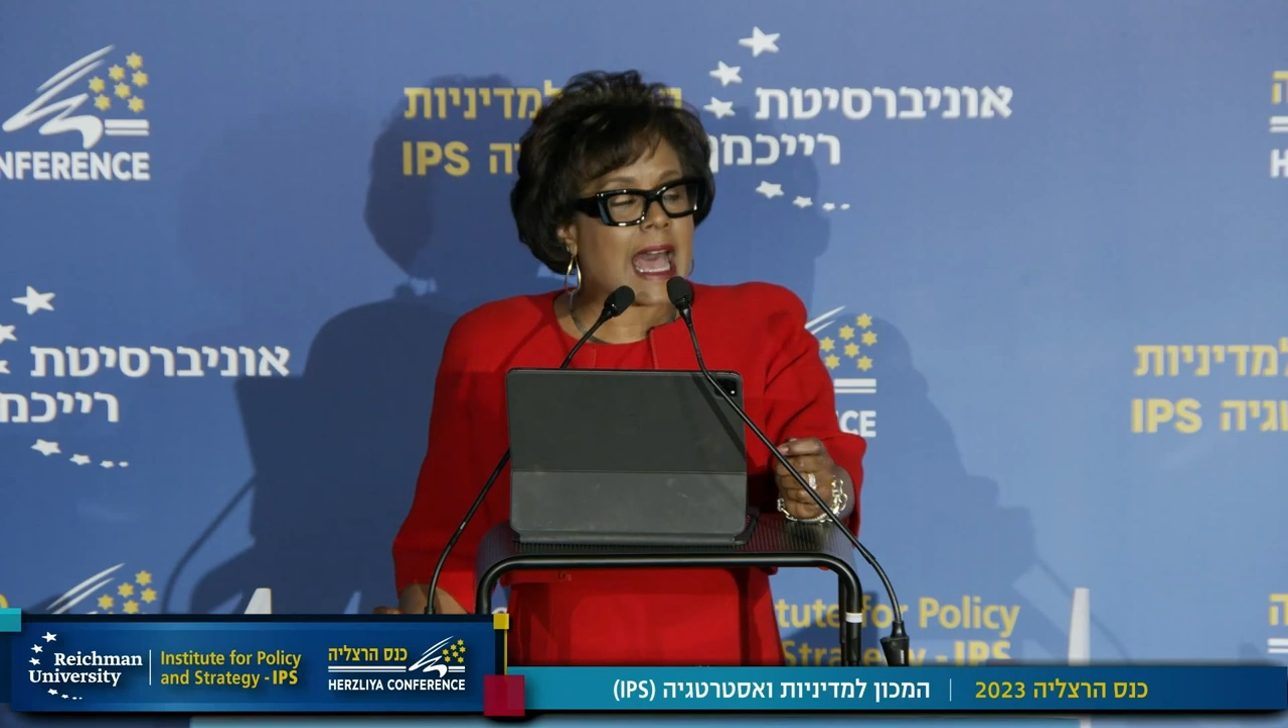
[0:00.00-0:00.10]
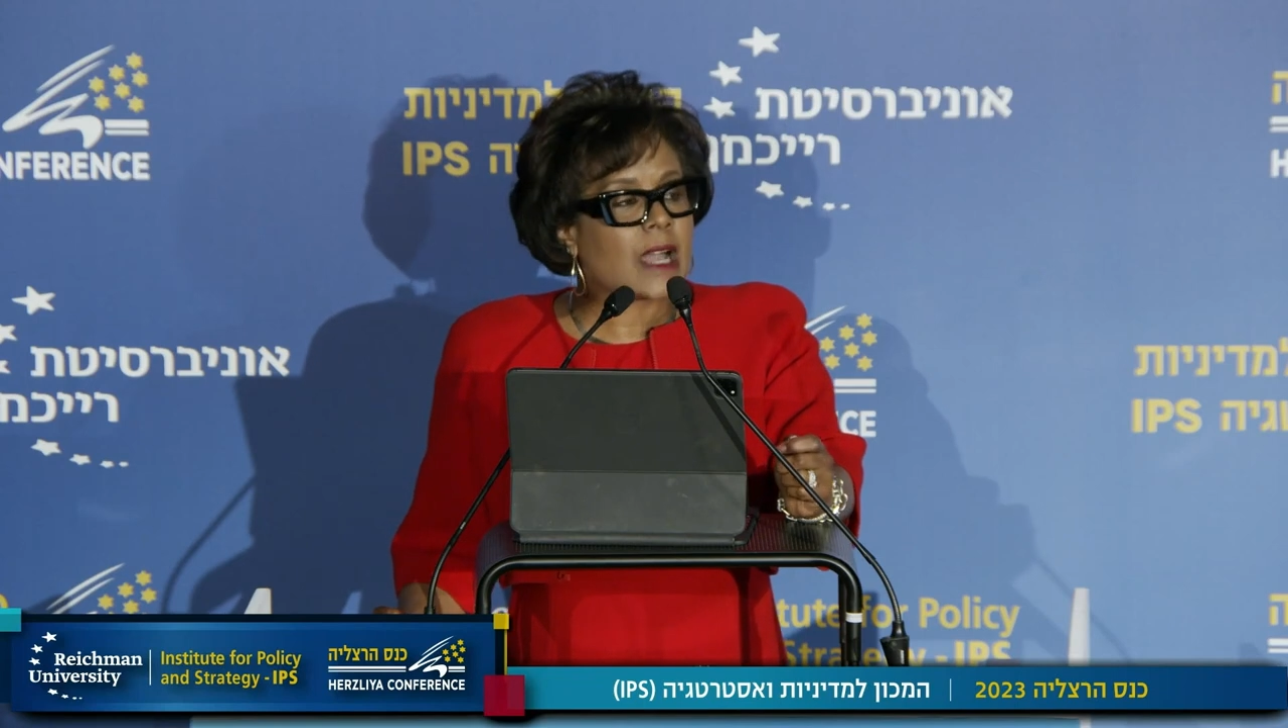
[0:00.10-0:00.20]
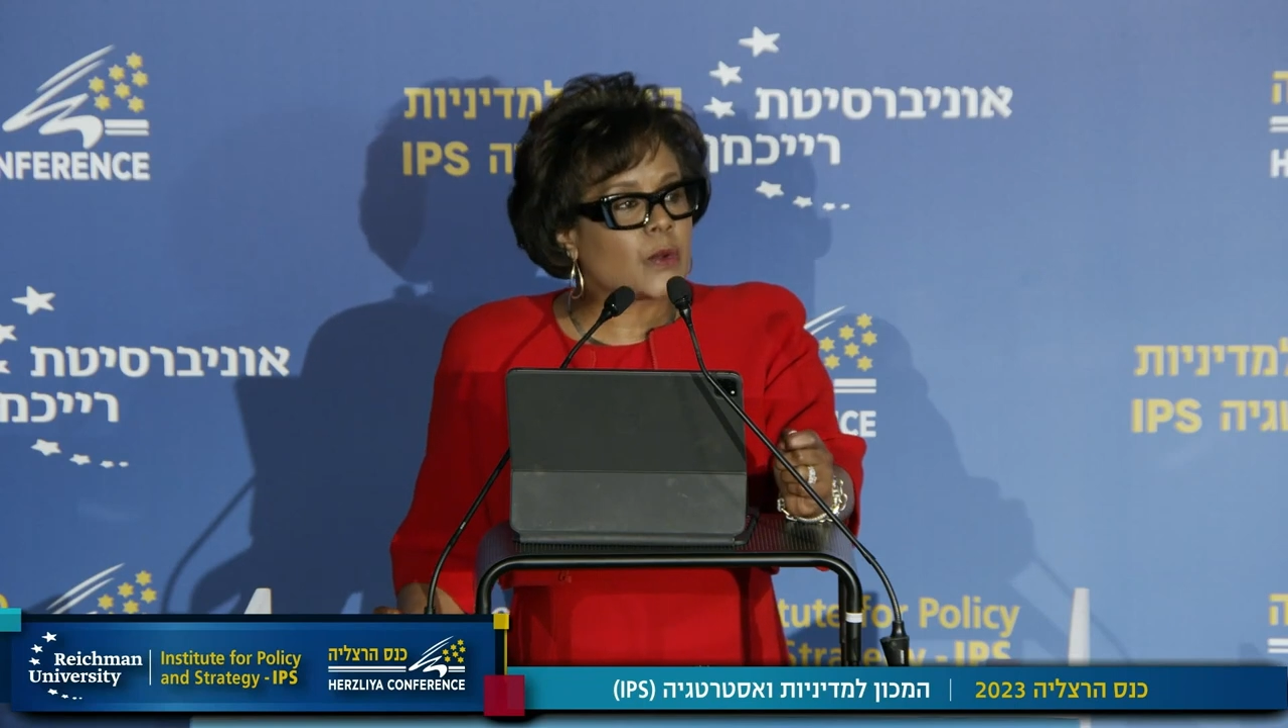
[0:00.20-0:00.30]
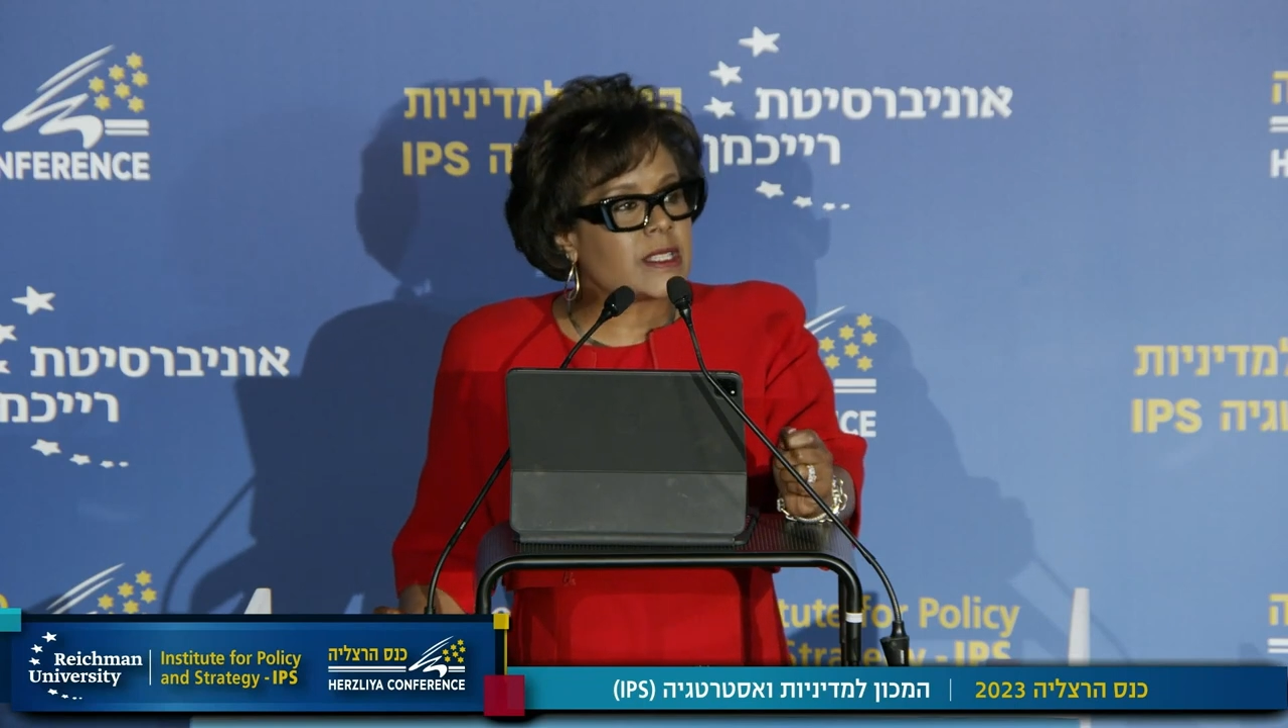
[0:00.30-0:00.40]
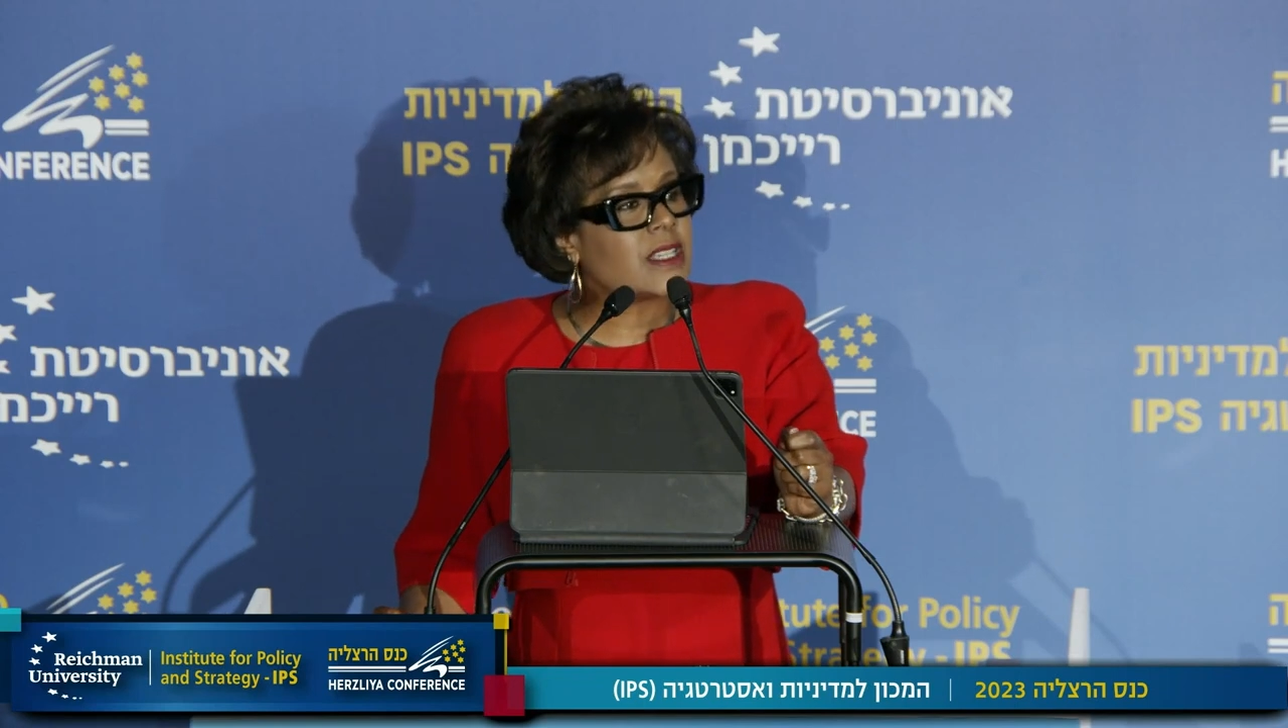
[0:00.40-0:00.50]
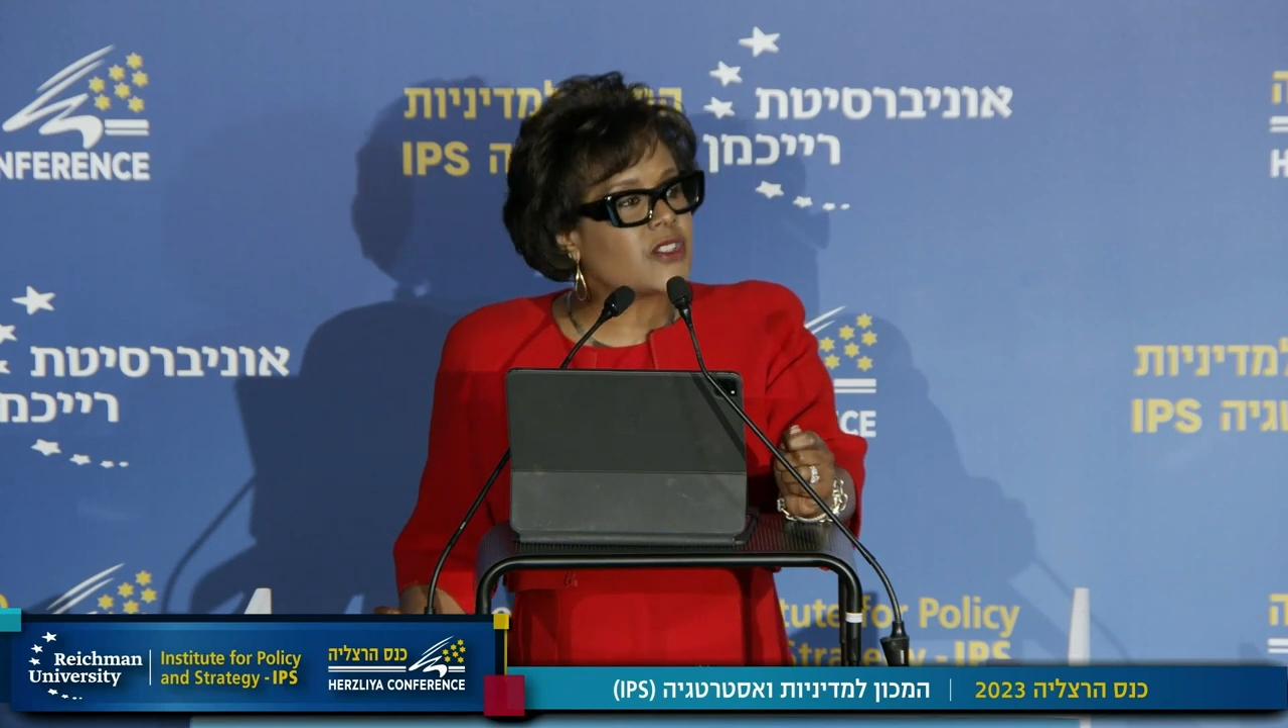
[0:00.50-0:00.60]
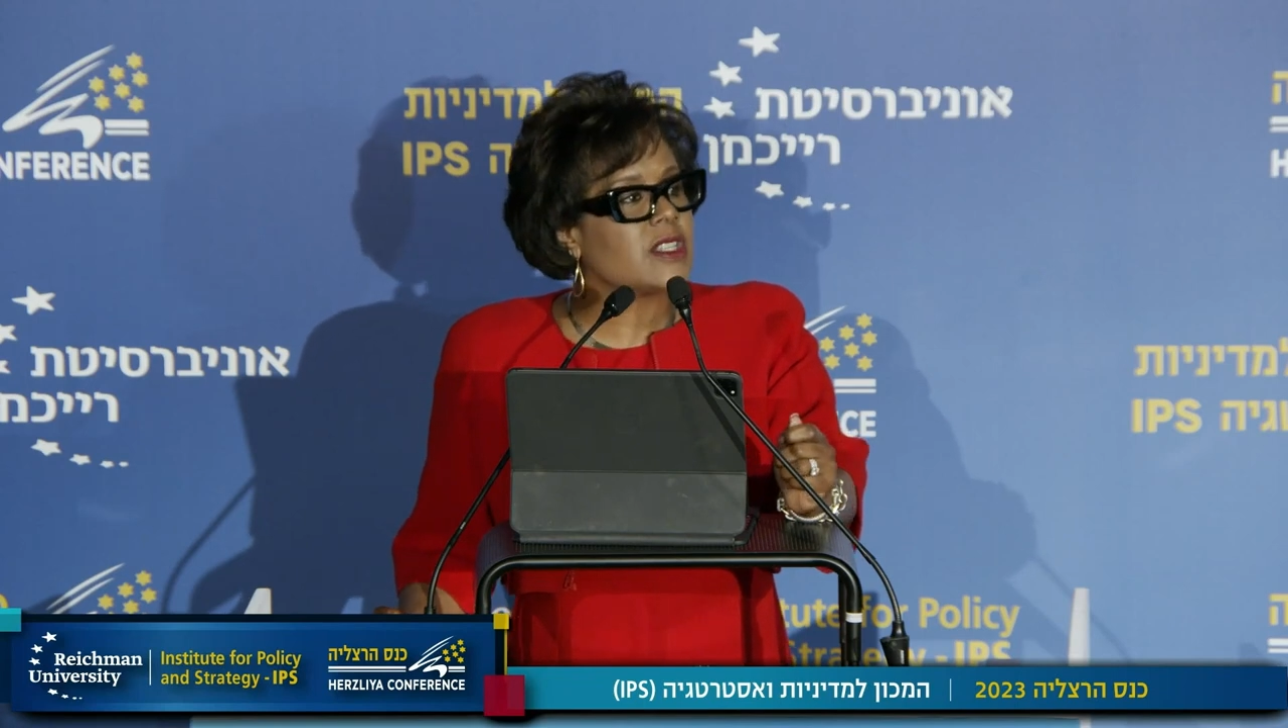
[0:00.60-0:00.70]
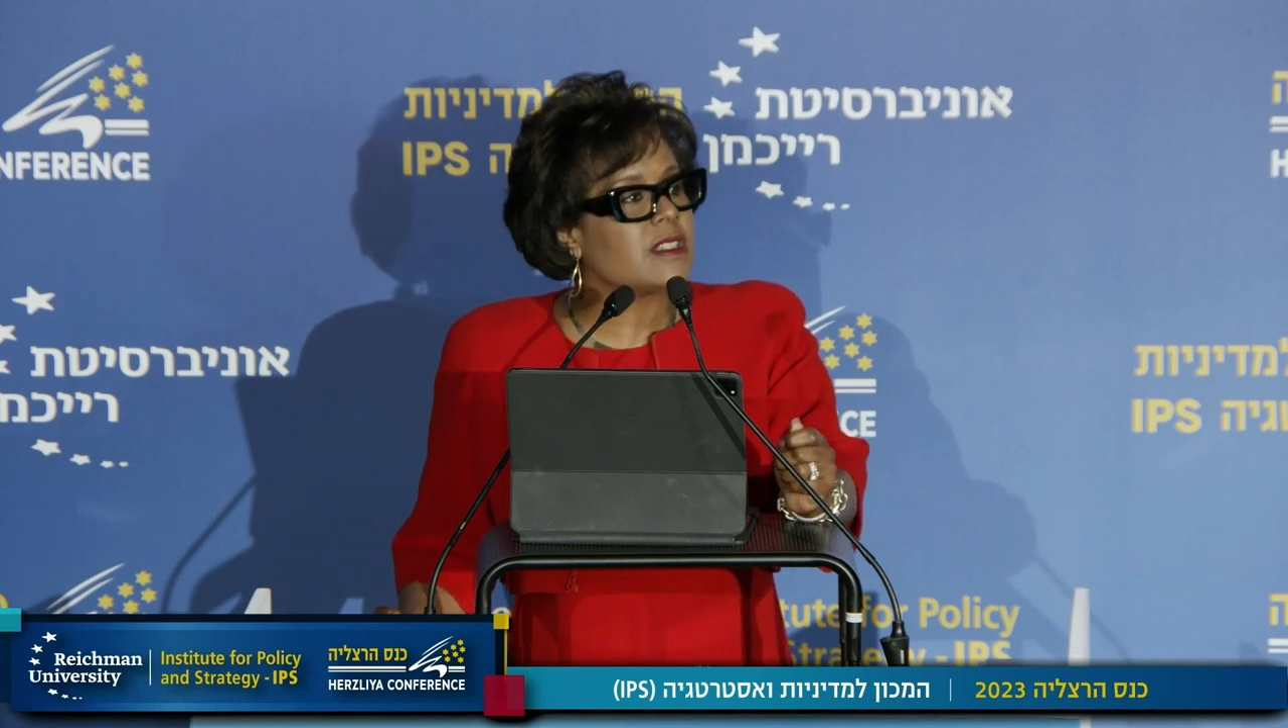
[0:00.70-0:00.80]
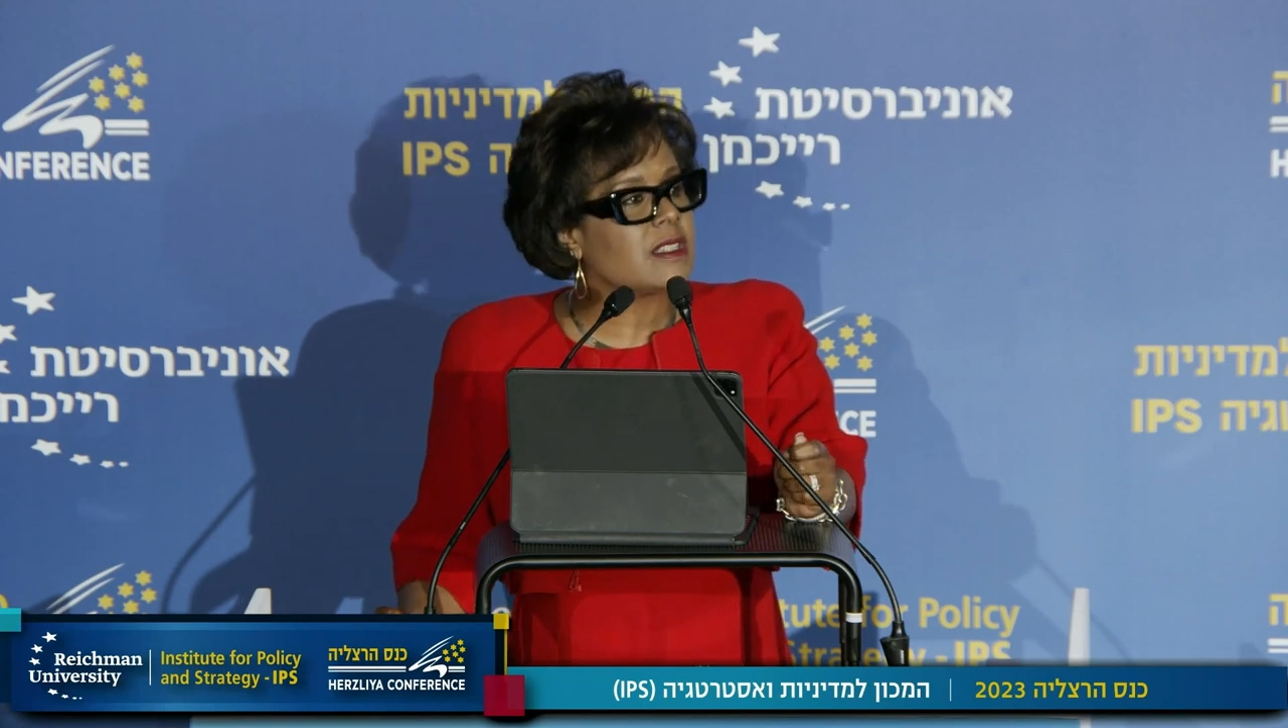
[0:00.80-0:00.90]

acquisition